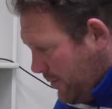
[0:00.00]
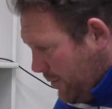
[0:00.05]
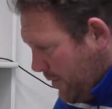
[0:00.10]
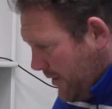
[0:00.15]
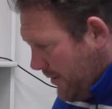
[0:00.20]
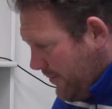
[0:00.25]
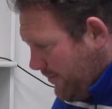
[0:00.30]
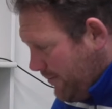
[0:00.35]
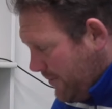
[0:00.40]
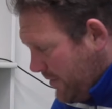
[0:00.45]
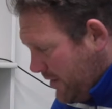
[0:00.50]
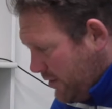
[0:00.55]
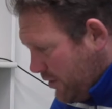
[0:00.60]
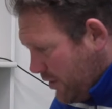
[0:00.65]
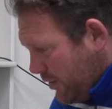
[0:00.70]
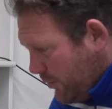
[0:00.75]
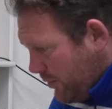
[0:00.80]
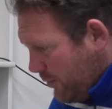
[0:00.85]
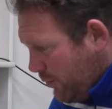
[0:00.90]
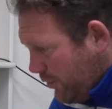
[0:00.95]
But, you
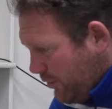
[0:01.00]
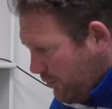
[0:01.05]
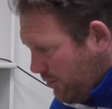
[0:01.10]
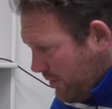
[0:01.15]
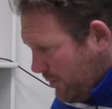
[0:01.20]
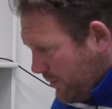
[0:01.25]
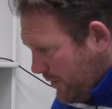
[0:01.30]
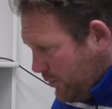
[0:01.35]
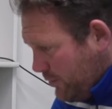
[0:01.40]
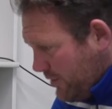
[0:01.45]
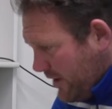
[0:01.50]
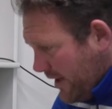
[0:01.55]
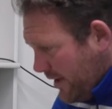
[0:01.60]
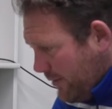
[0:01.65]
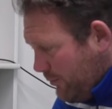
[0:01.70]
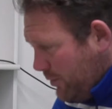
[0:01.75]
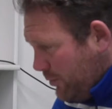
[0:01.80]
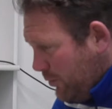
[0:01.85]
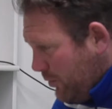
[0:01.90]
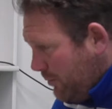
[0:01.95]
know, we want to rebuild
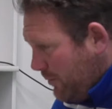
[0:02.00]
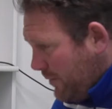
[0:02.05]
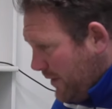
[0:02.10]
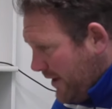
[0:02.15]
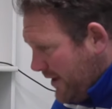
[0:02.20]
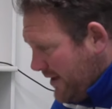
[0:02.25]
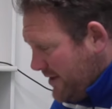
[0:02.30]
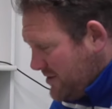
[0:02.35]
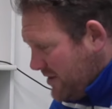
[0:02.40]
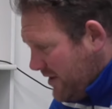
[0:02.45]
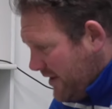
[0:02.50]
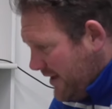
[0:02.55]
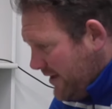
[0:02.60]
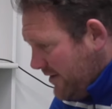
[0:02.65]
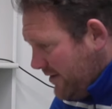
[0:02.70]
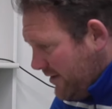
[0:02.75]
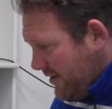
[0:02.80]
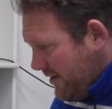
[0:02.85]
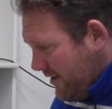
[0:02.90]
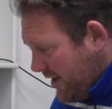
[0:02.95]
that and we want players that they
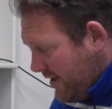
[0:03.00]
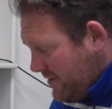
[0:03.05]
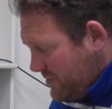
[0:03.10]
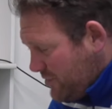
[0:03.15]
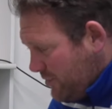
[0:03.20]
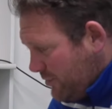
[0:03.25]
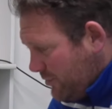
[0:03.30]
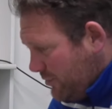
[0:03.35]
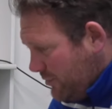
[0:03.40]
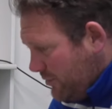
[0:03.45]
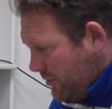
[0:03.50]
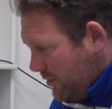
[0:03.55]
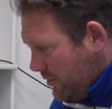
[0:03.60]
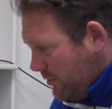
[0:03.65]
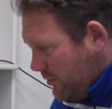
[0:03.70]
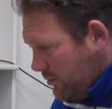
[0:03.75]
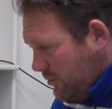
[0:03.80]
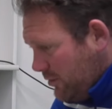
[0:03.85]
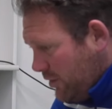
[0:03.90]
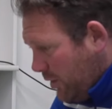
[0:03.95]
can connect to.
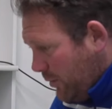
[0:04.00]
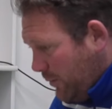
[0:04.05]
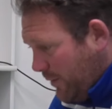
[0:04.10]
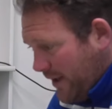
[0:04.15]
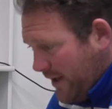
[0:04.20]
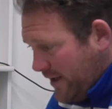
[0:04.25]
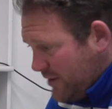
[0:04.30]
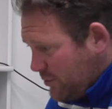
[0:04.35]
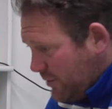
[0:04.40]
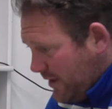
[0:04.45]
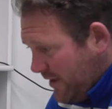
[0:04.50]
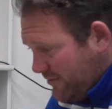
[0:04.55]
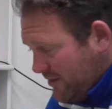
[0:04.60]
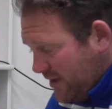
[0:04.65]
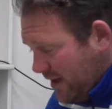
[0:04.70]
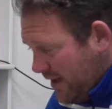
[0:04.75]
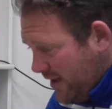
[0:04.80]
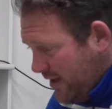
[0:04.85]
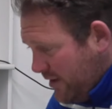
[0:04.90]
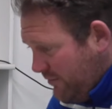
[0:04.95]
And, you know, players will have
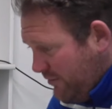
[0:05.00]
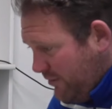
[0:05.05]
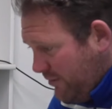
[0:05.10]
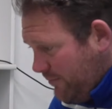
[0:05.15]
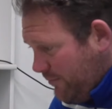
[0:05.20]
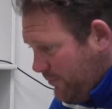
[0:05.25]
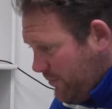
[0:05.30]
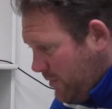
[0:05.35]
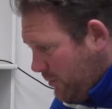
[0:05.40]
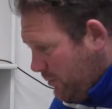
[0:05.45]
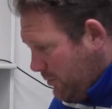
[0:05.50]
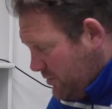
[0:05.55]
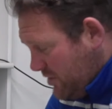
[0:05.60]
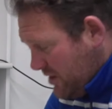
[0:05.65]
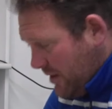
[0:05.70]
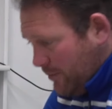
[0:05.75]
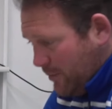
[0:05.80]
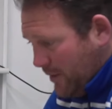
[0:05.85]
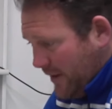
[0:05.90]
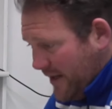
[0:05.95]
to leave.
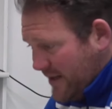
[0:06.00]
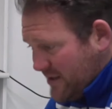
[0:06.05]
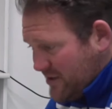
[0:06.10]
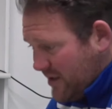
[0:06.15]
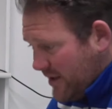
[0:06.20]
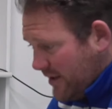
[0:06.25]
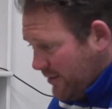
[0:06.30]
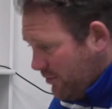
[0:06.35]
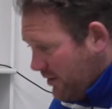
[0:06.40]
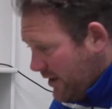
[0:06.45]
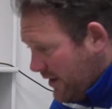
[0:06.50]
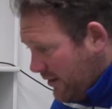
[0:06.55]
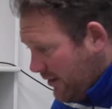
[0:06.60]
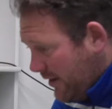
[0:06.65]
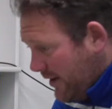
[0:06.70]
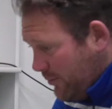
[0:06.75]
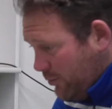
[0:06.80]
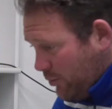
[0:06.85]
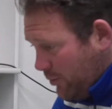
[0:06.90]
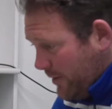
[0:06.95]
Some players that they really
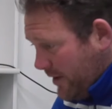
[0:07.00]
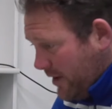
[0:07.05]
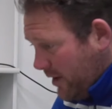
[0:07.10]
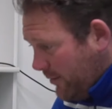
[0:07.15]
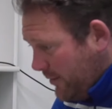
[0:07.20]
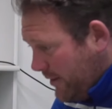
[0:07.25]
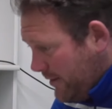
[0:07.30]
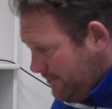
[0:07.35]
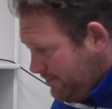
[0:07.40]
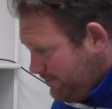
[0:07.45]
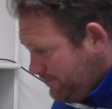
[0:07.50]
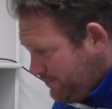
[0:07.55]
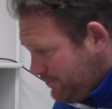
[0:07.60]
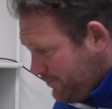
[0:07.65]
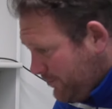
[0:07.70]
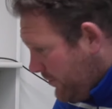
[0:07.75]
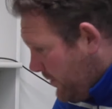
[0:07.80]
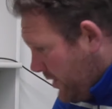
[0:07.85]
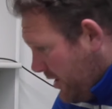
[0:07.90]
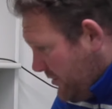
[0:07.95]
like will be going.
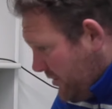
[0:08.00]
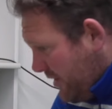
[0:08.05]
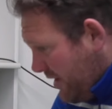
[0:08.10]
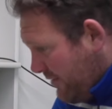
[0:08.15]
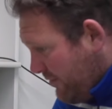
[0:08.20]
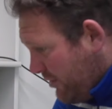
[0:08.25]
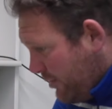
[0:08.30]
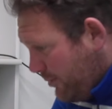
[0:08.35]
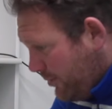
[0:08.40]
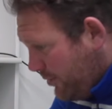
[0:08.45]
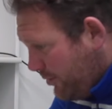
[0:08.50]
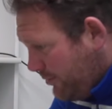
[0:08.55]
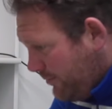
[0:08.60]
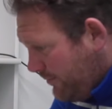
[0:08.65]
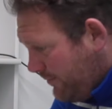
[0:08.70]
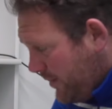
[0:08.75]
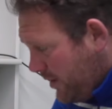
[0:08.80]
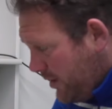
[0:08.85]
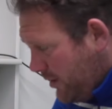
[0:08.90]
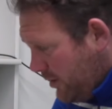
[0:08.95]
It's
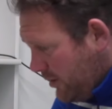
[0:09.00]
inevitable.